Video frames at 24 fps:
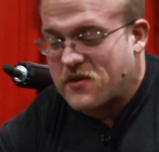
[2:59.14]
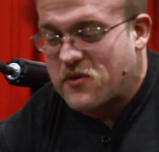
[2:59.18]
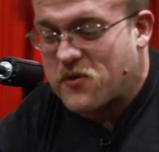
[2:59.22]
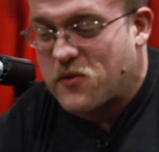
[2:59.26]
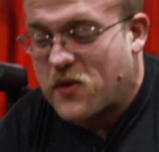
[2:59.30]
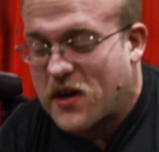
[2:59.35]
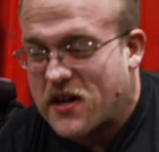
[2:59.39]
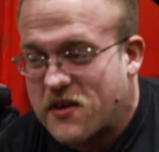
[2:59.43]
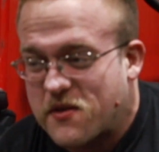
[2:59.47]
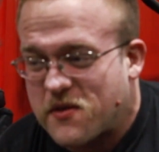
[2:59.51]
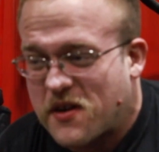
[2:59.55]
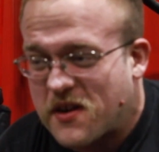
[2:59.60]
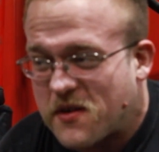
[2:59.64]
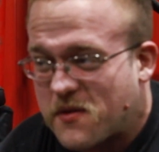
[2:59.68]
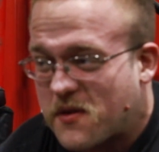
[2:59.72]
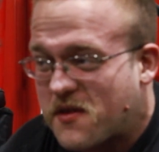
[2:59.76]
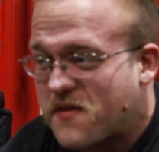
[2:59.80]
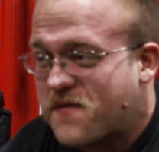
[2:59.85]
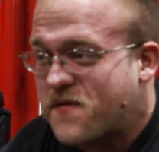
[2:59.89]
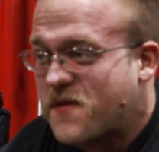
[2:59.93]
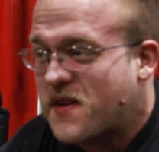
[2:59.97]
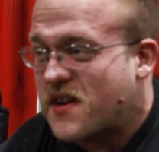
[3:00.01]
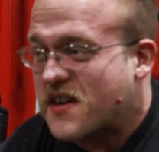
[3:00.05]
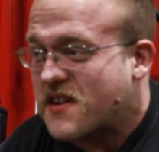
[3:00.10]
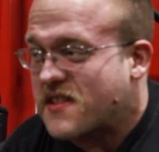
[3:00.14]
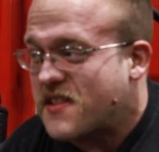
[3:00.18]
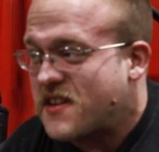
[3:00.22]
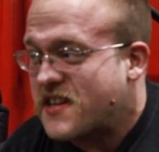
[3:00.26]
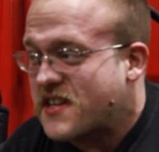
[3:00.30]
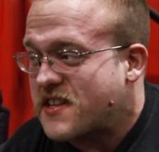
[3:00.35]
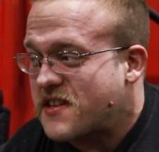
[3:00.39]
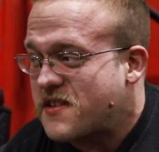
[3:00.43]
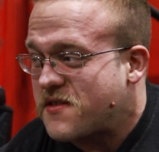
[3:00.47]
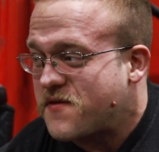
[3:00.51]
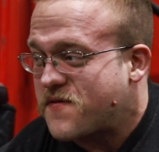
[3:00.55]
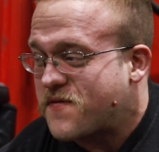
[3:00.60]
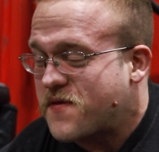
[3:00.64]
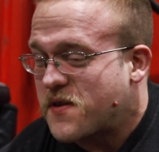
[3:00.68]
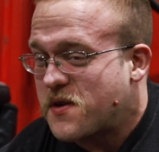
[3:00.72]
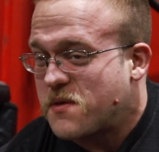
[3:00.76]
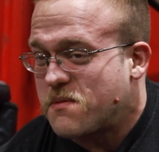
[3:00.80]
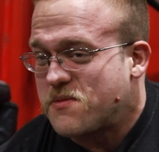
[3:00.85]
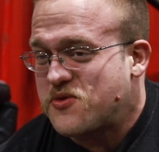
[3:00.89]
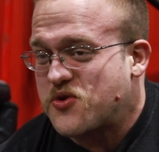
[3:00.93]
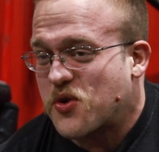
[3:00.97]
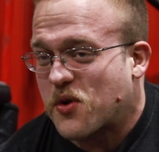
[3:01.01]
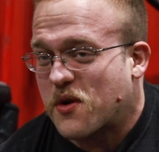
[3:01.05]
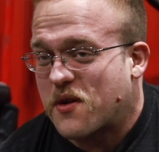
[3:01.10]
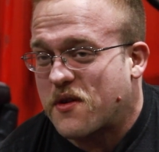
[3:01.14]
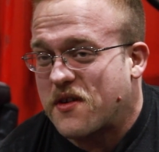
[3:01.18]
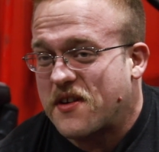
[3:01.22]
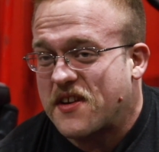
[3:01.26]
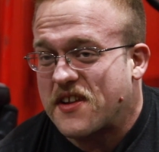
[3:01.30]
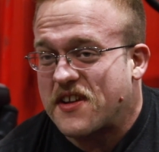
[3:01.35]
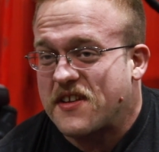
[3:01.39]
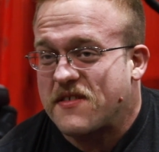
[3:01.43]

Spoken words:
why do I, well fuck, like you filmed Jordan,